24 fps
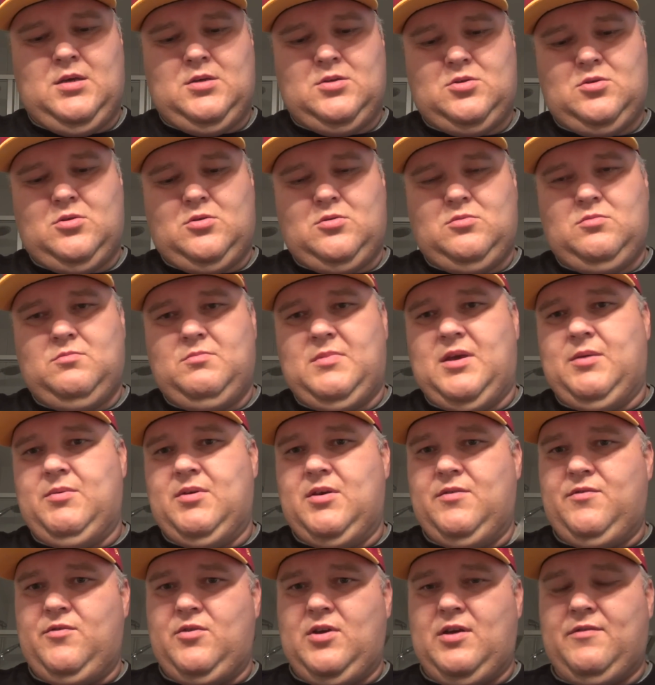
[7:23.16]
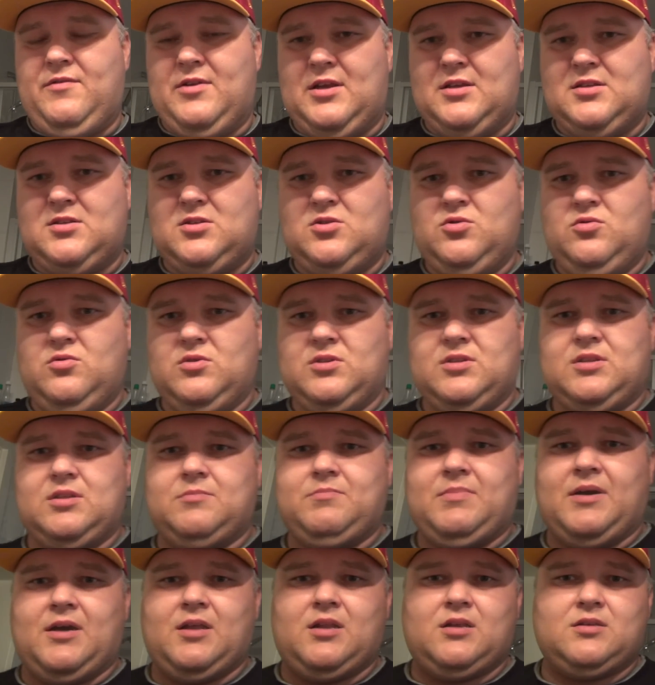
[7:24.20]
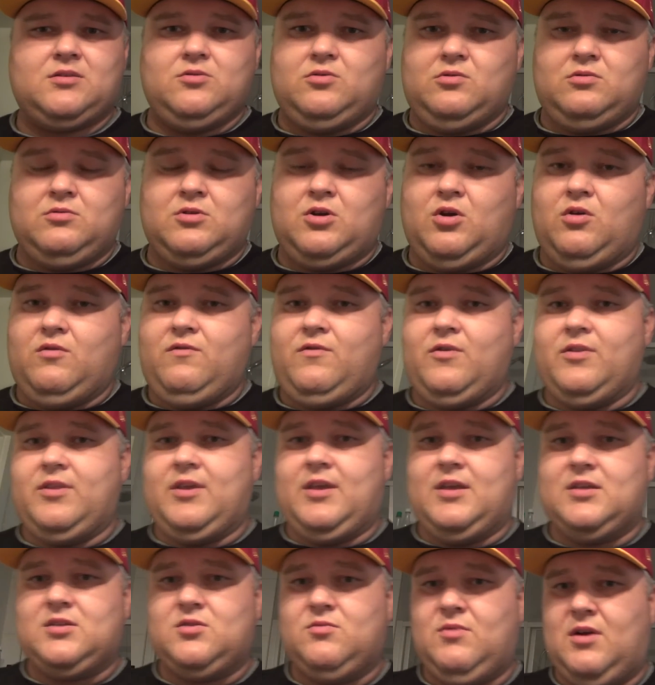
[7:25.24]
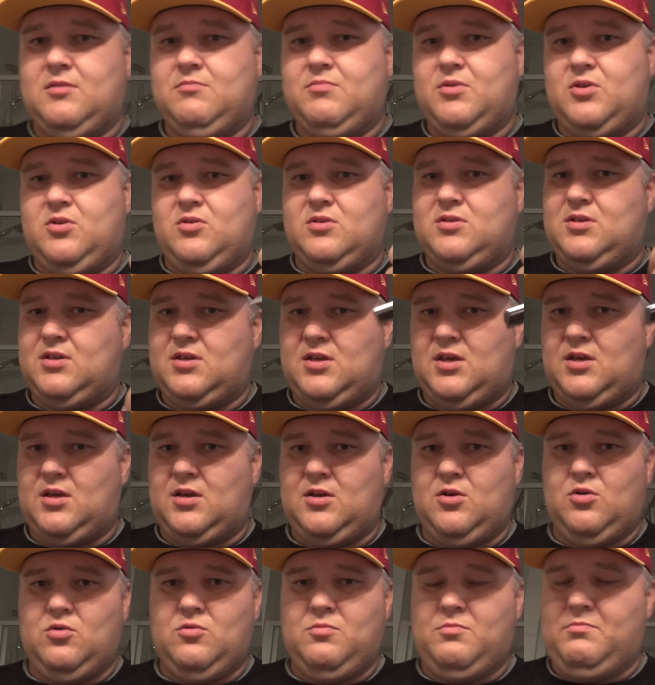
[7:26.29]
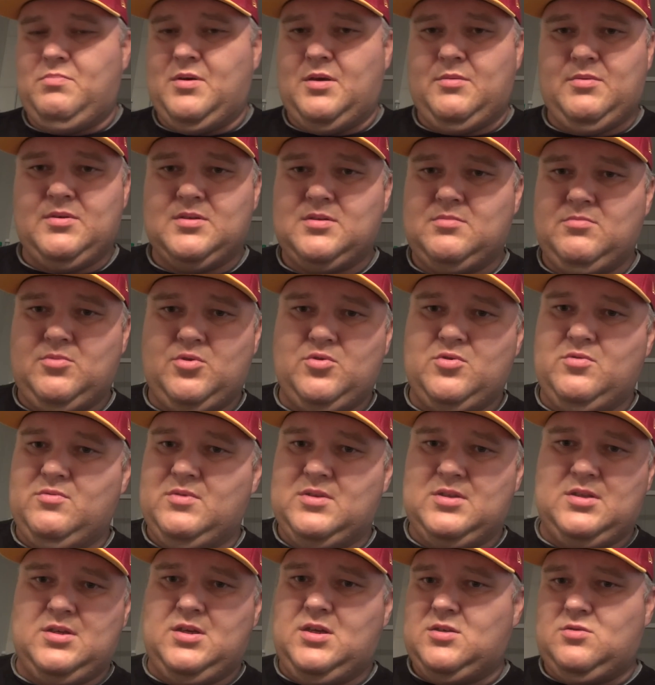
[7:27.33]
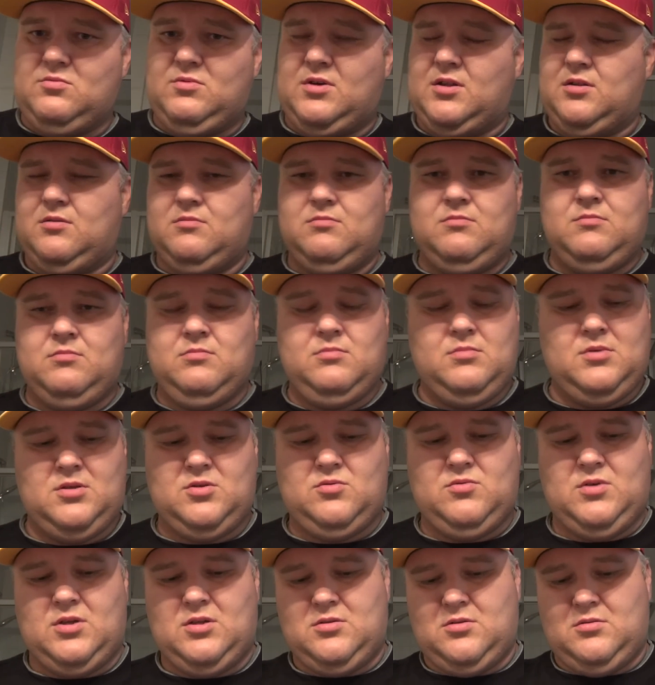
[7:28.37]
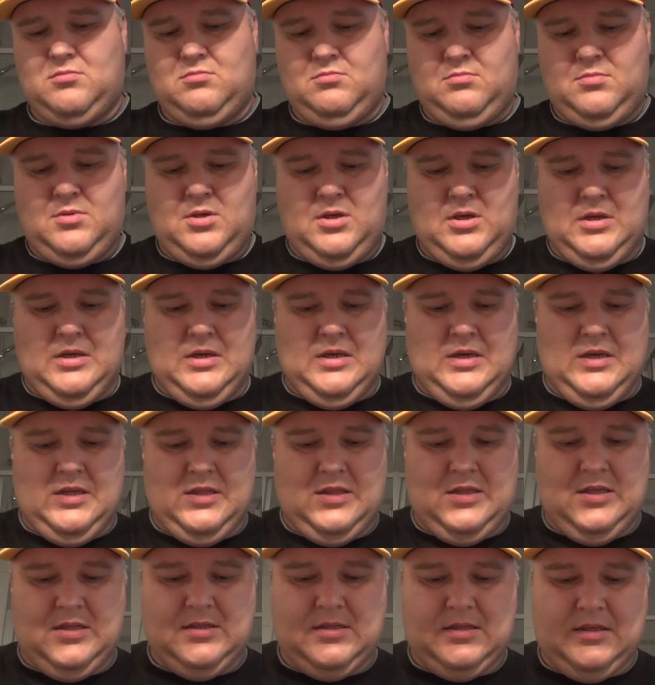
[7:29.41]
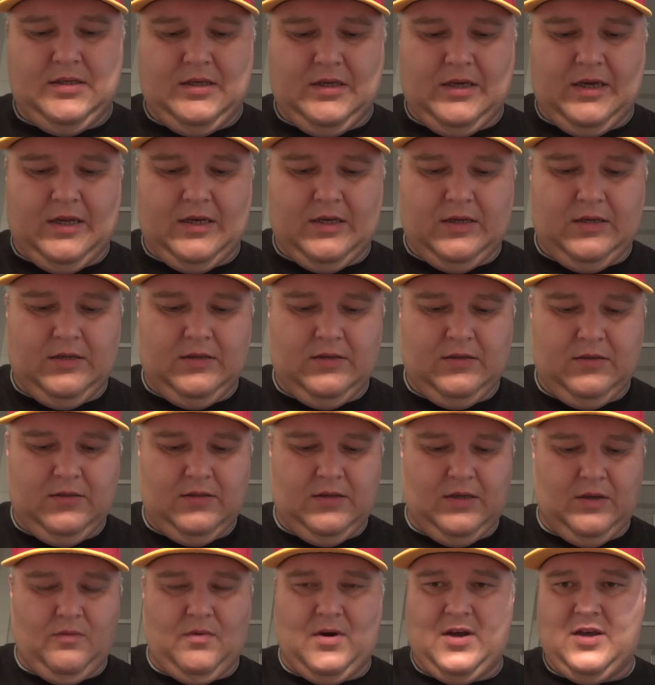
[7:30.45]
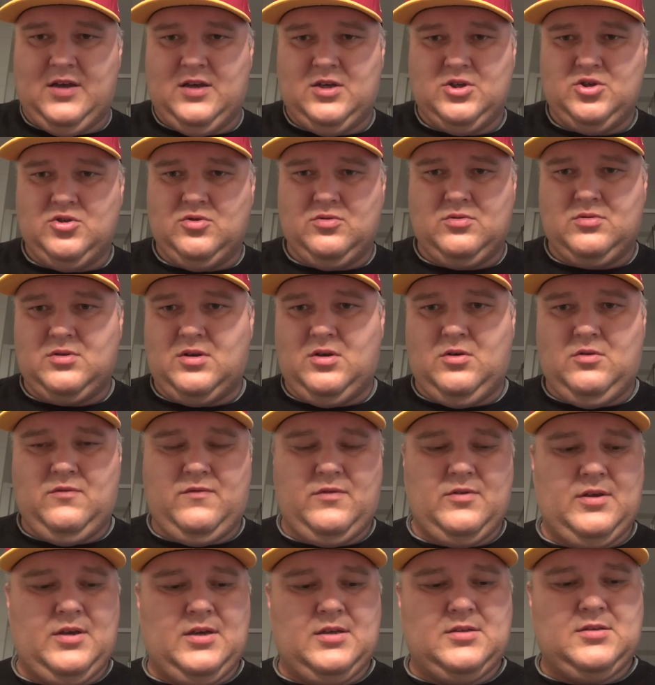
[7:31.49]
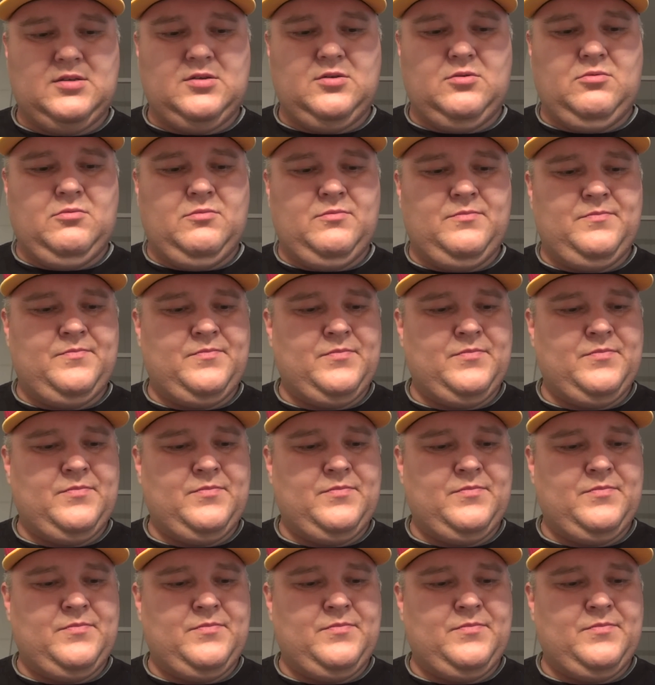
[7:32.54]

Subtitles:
So maybe if you have an S2 and that bothers you, go for the S1 because I can go baby smooth with the S1 as well. So didn't see anything why I should go for the S2.